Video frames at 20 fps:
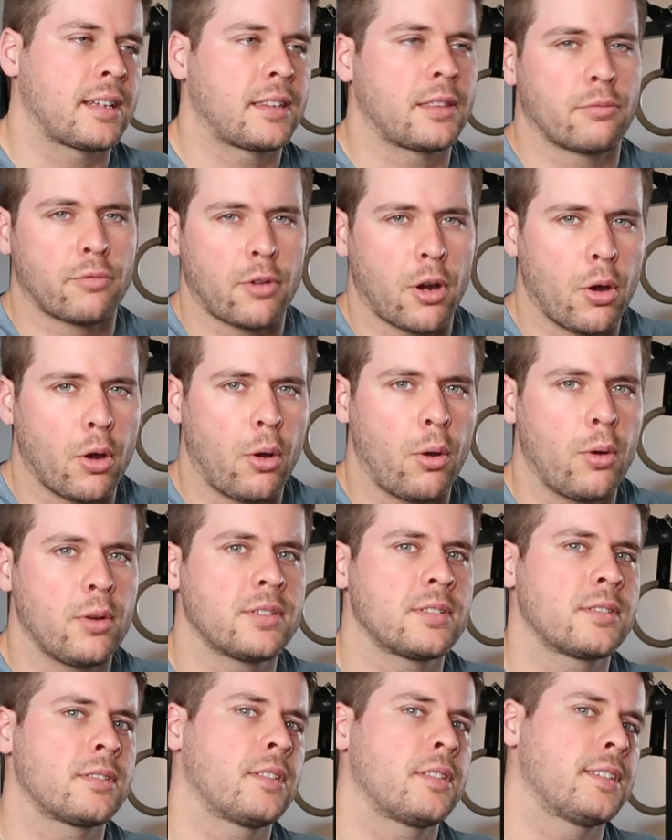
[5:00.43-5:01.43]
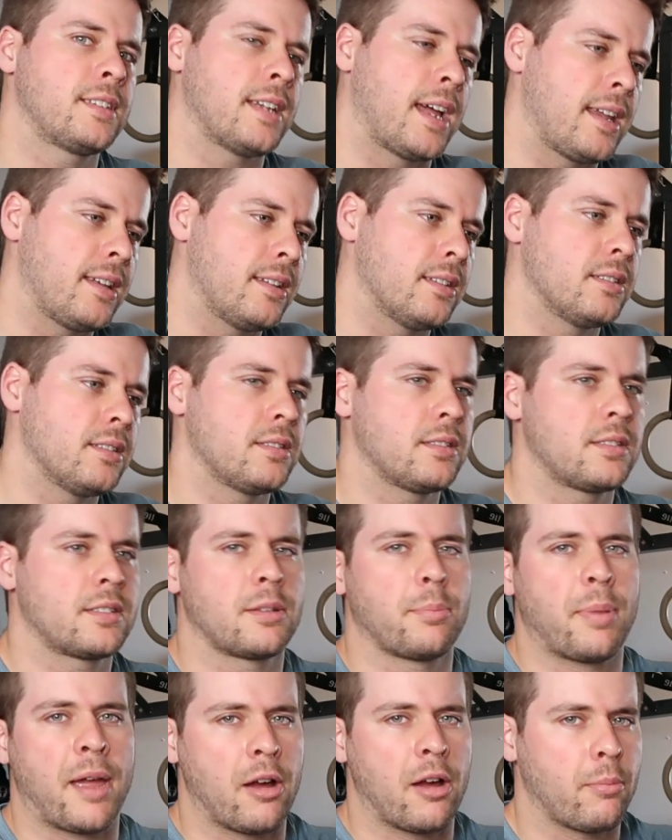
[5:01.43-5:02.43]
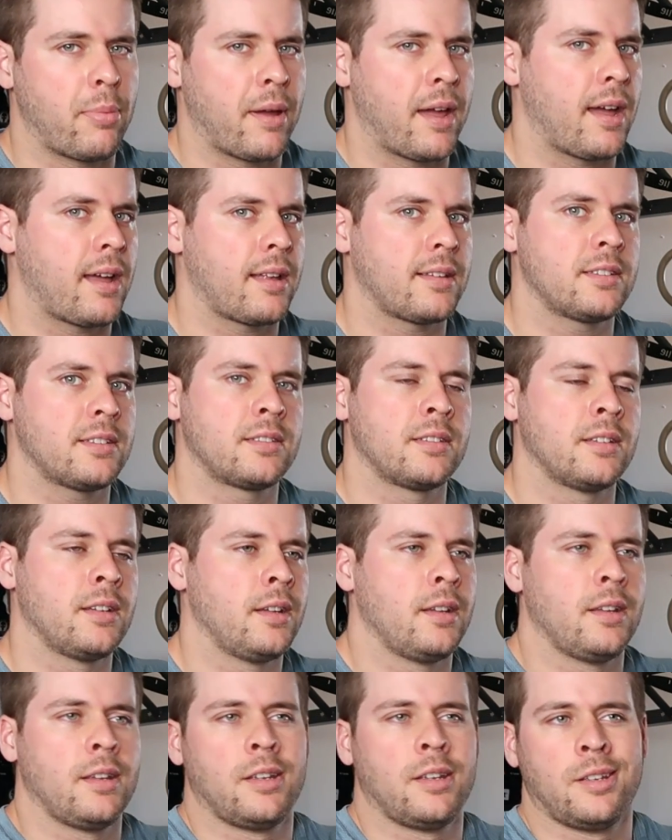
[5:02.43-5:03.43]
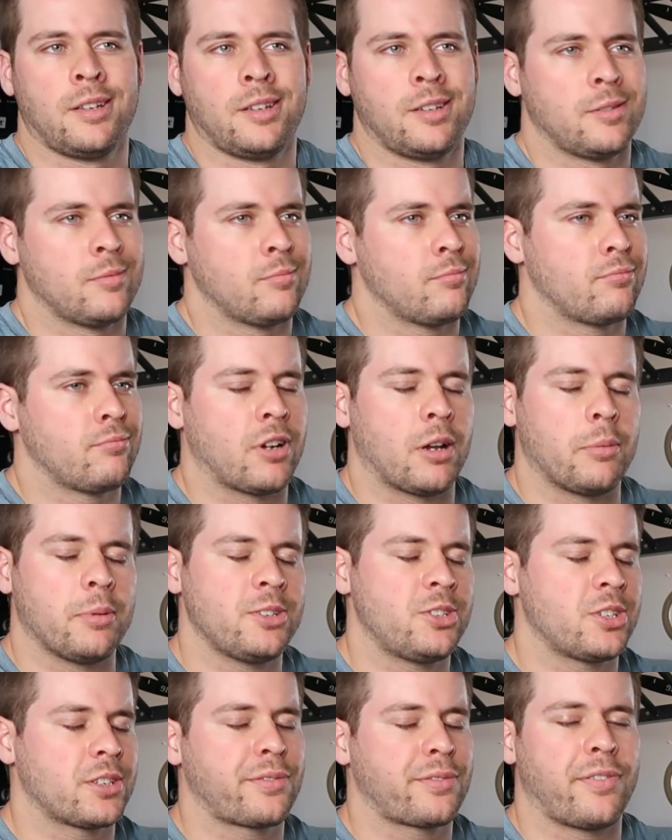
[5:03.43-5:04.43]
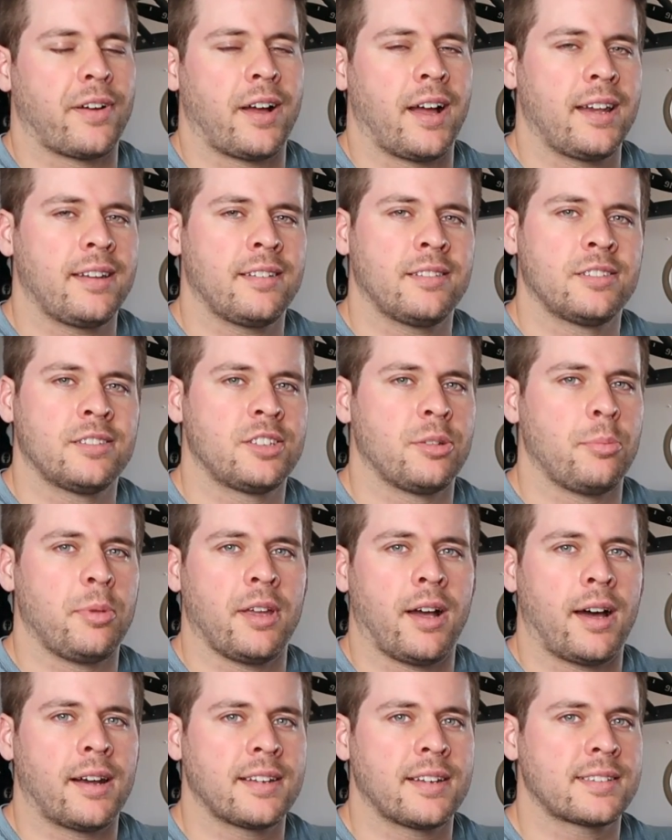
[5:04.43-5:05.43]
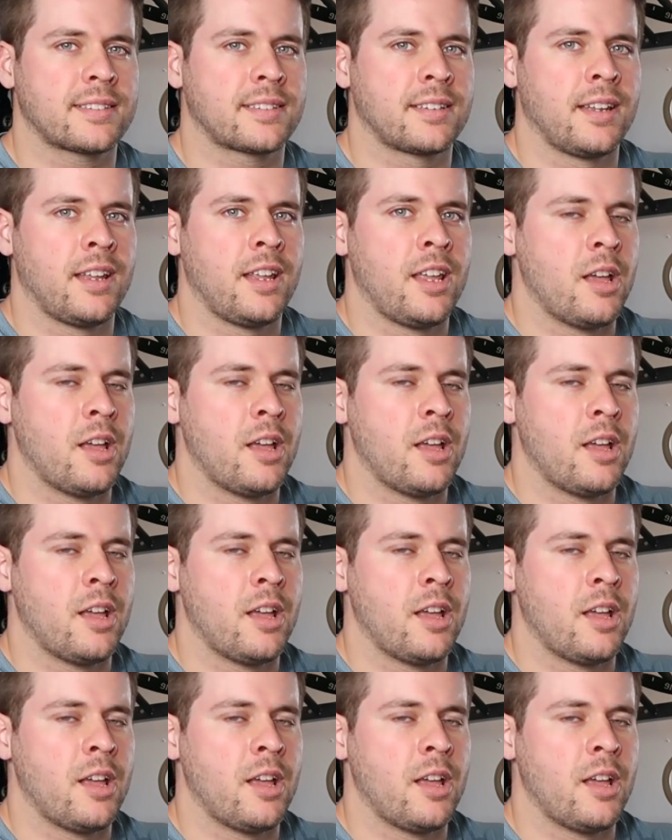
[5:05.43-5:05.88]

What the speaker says: like the Rose, the Titans, the Pound Pads, probably just fine to be honest.